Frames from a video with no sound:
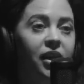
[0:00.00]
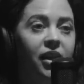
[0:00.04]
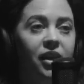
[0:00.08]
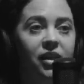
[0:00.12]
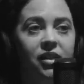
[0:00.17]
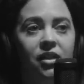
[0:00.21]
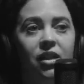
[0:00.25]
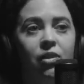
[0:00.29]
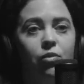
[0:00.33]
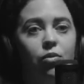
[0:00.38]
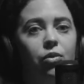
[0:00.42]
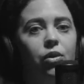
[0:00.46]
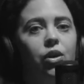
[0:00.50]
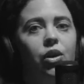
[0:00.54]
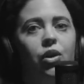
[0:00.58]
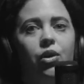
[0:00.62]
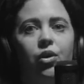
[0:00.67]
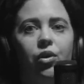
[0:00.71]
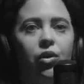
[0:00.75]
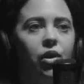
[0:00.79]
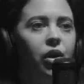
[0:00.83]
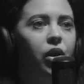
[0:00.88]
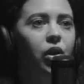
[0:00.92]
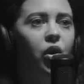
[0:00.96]
And I said, "Well, you,
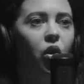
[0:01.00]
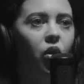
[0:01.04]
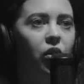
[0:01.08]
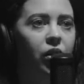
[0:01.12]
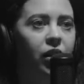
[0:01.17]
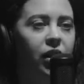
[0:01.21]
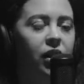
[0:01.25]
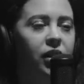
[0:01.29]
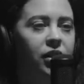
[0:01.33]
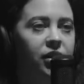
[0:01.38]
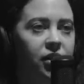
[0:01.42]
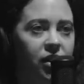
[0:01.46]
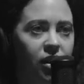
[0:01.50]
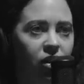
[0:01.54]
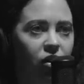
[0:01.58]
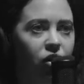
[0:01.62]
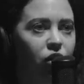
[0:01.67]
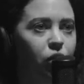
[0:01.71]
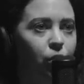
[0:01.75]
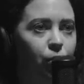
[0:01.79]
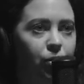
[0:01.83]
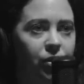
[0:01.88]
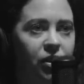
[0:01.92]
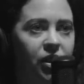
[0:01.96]
you going to
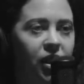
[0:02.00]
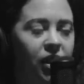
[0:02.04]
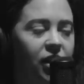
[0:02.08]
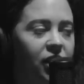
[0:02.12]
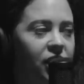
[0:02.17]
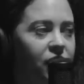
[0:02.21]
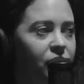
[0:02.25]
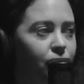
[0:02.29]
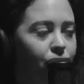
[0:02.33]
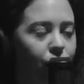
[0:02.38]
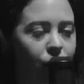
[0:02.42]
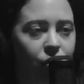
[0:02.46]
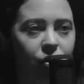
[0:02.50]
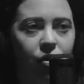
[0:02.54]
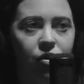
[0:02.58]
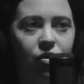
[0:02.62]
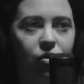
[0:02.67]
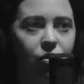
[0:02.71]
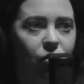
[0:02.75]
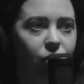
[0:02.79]
continue to protect these Buddhas,